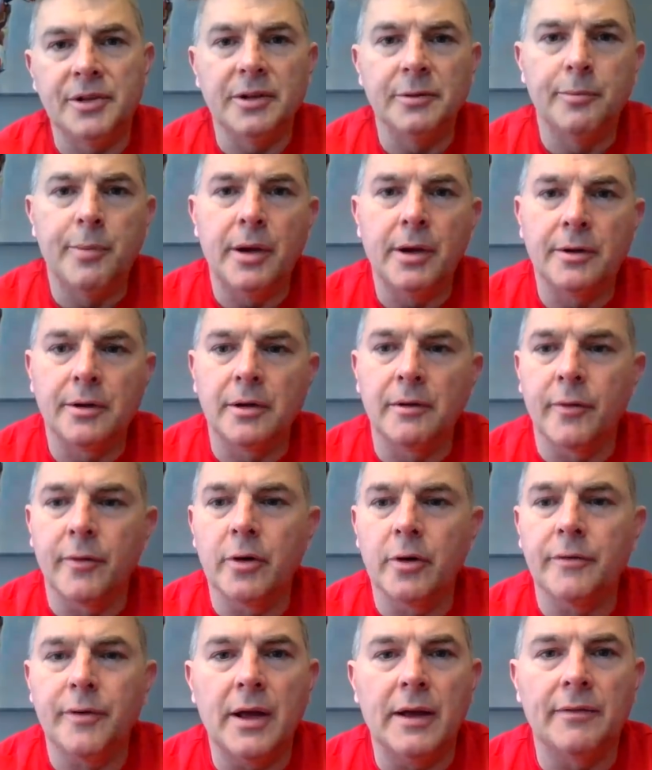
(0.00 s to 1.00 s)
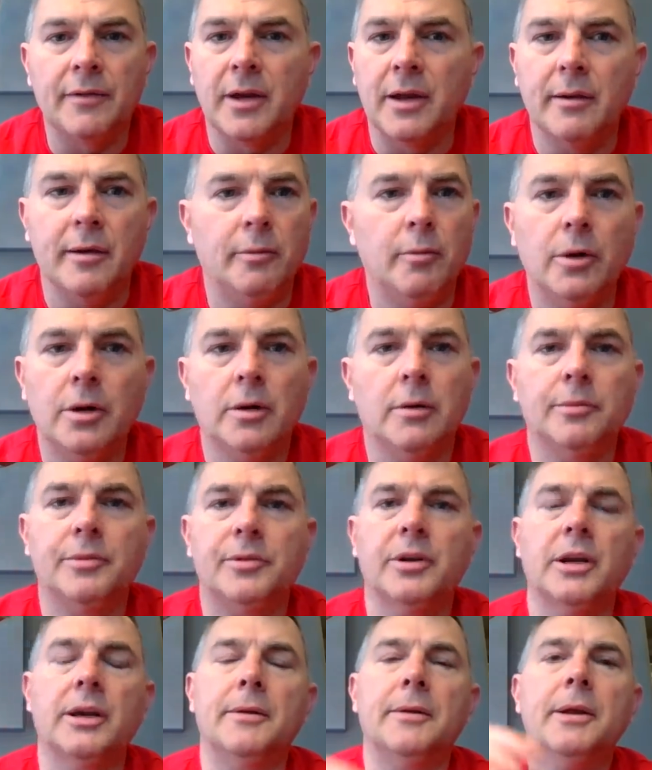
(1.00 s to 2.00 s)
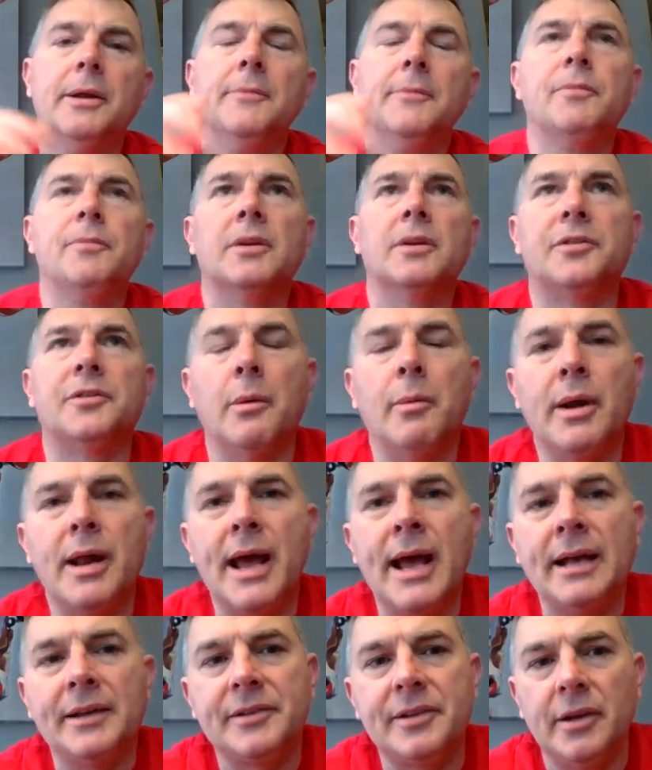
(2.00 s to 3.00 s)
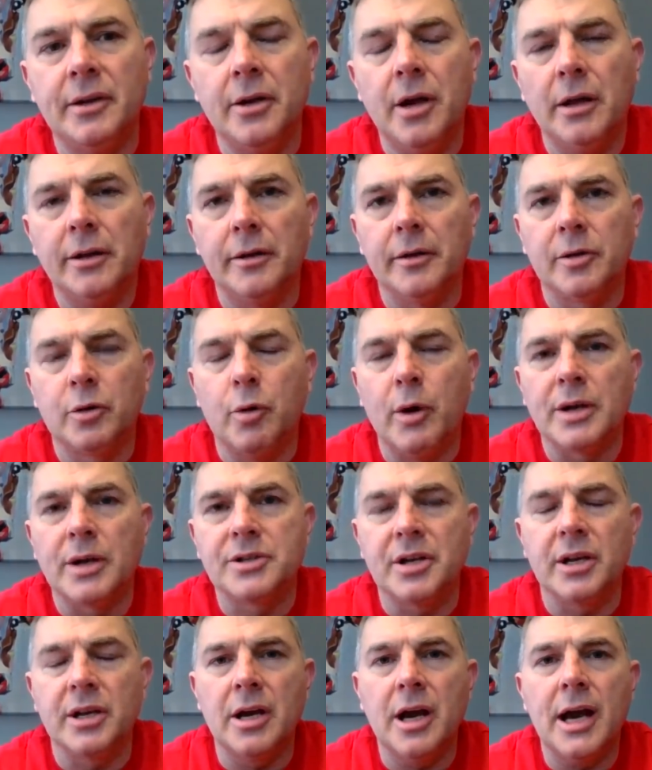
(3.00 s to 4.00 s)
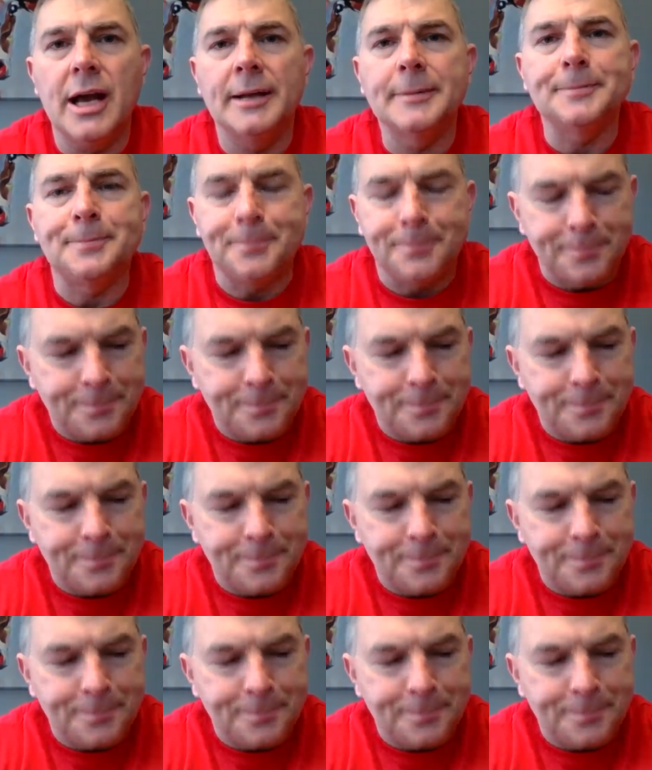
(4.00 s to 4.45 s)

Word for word: says better to convert if you have time. 100%. Someone asked another question I got.